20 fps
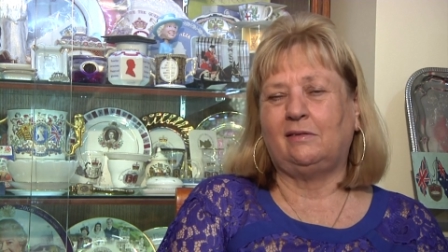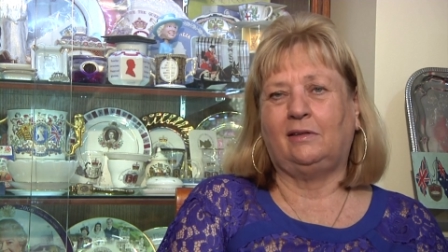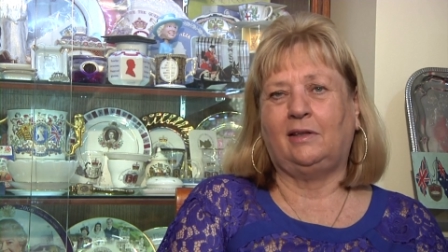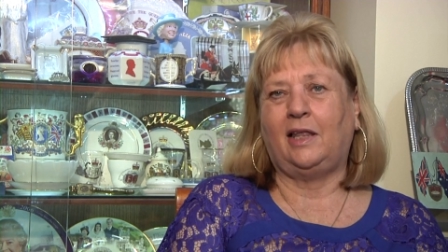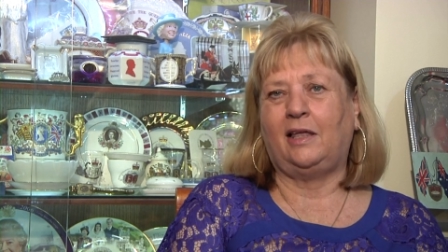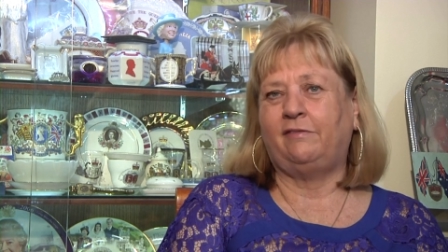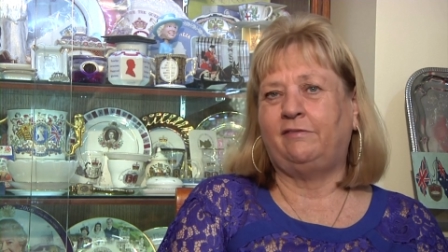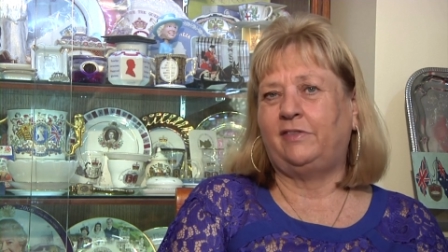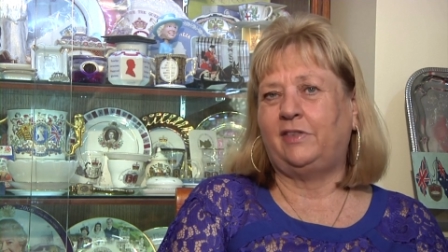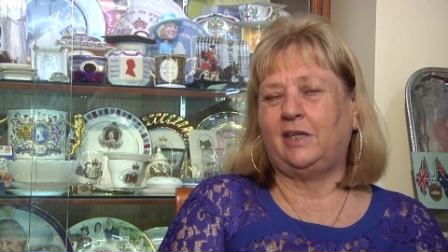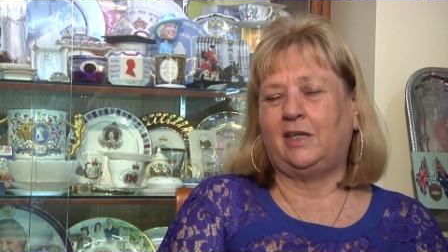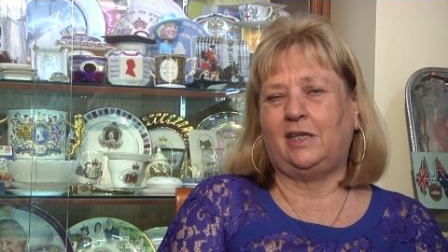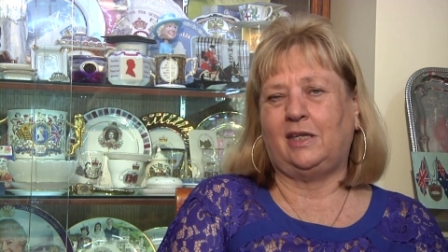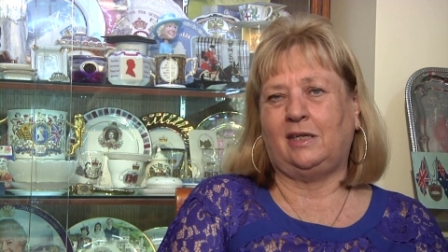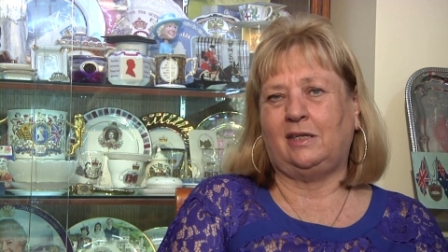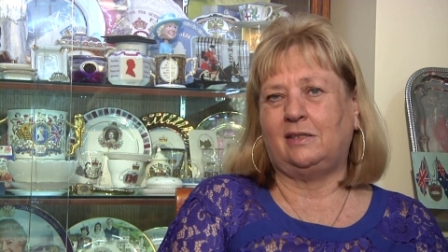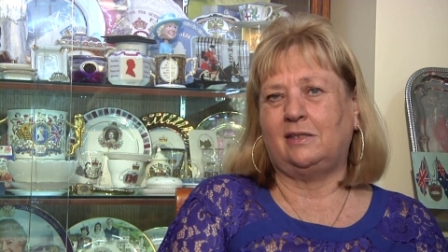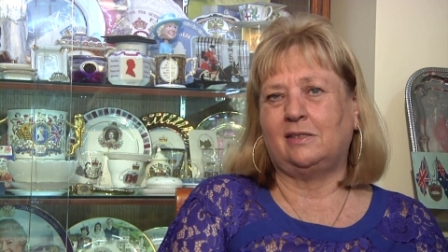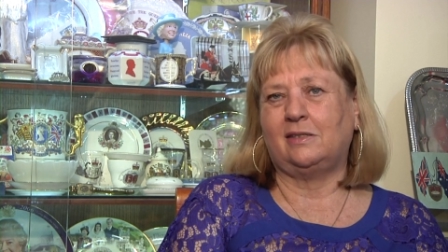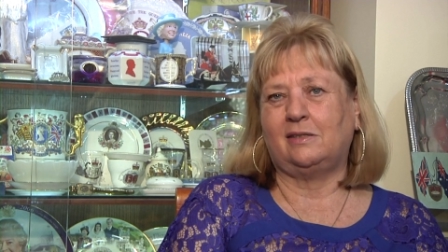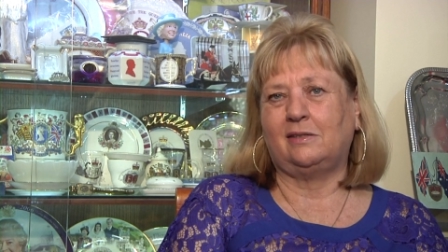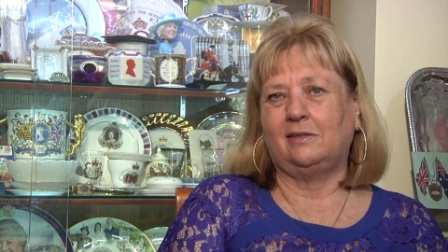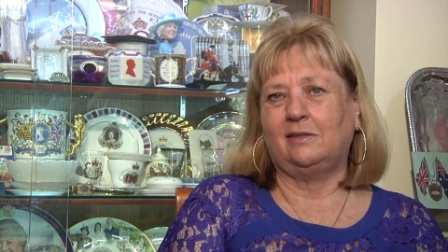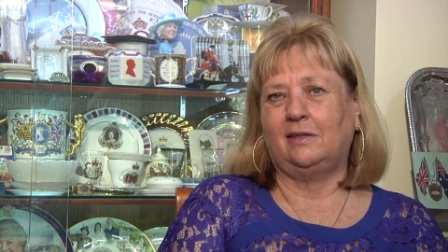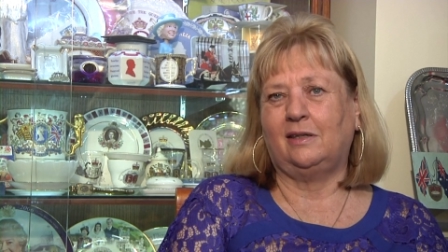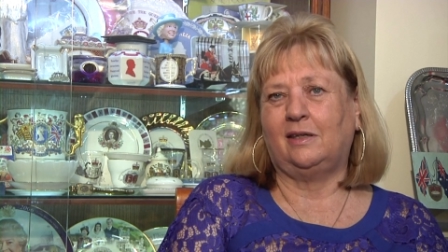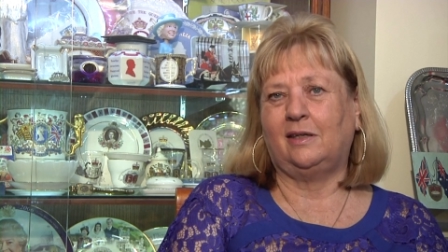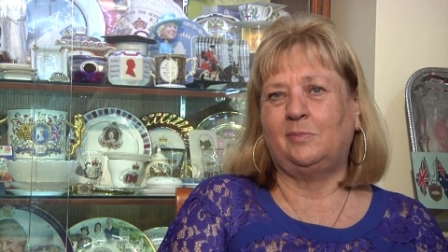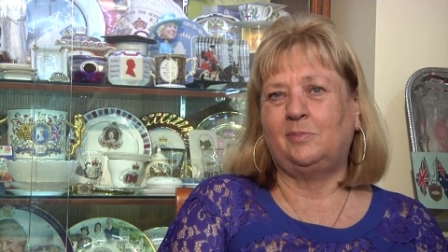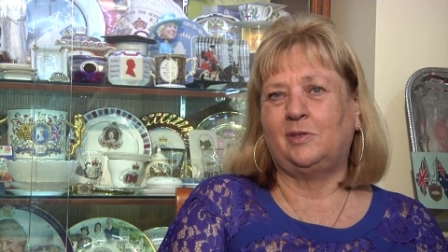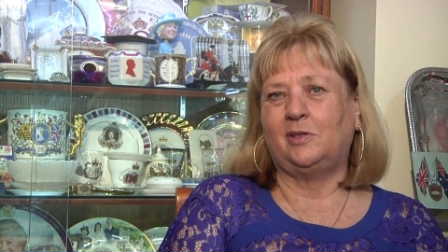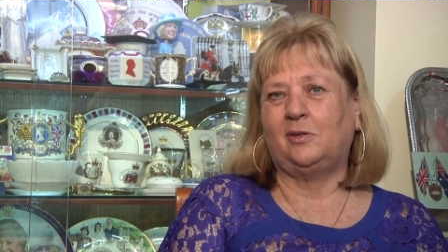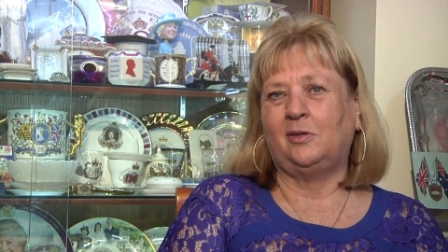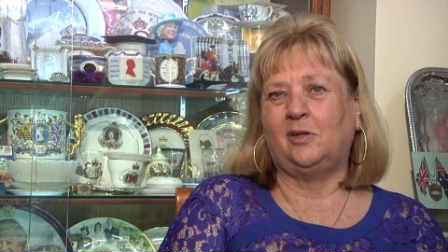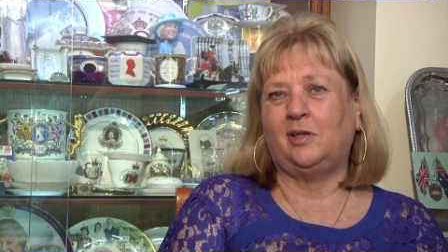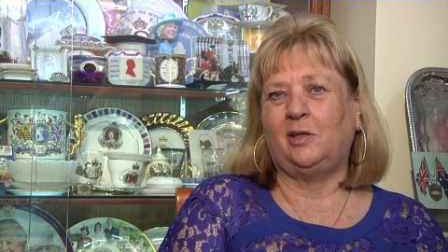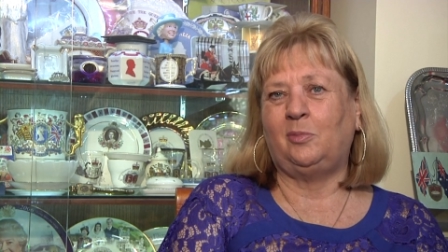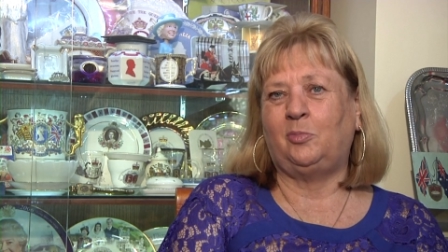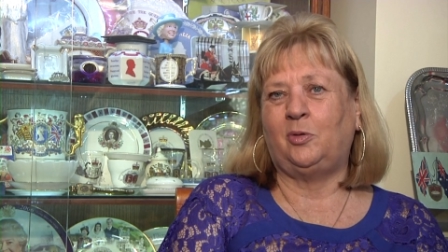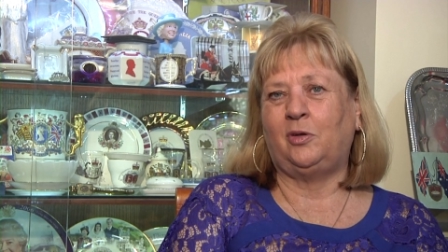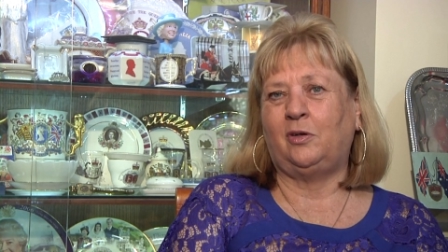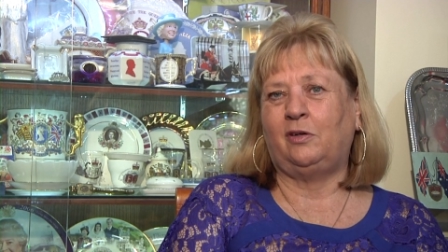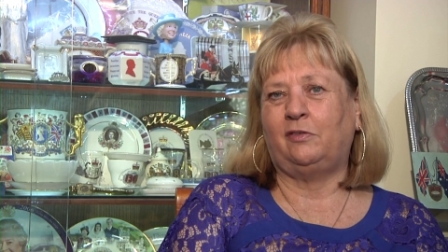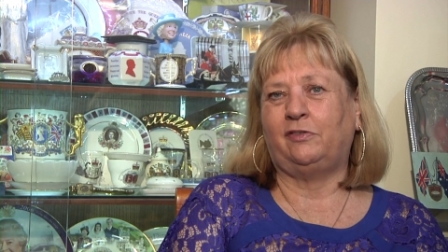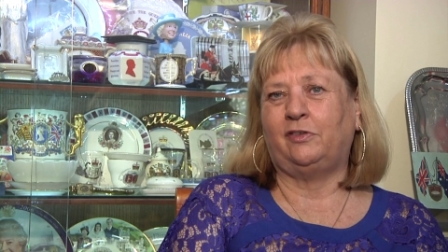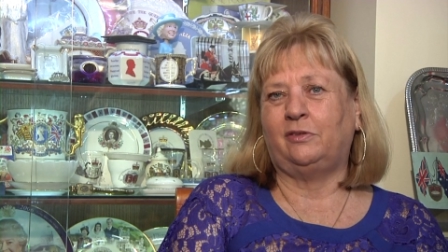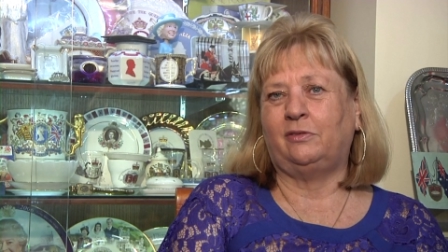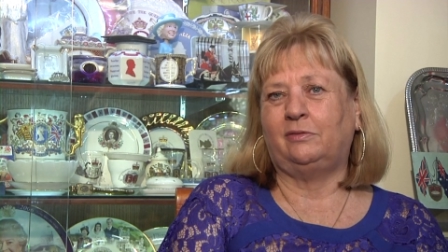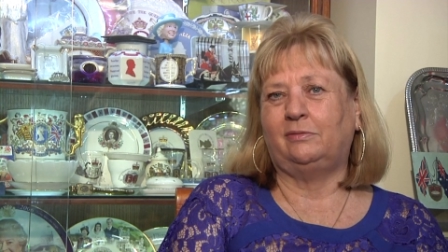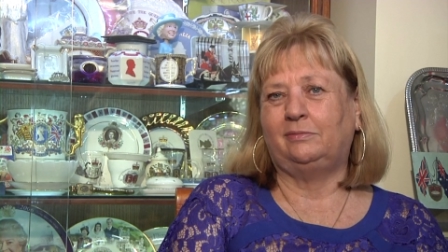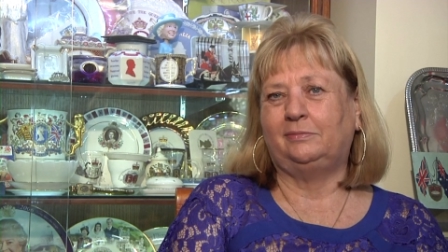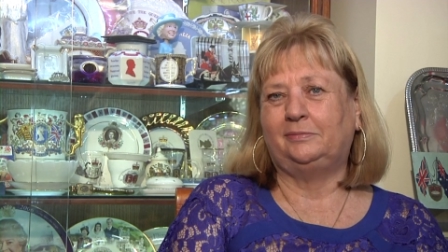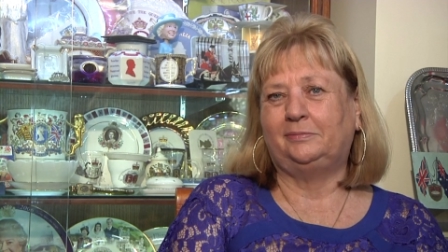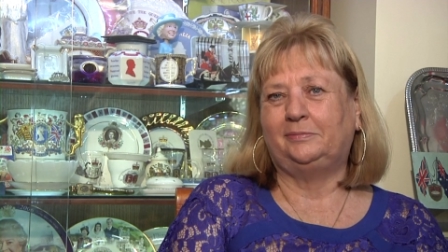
Love the kids. Absolutely beautiful.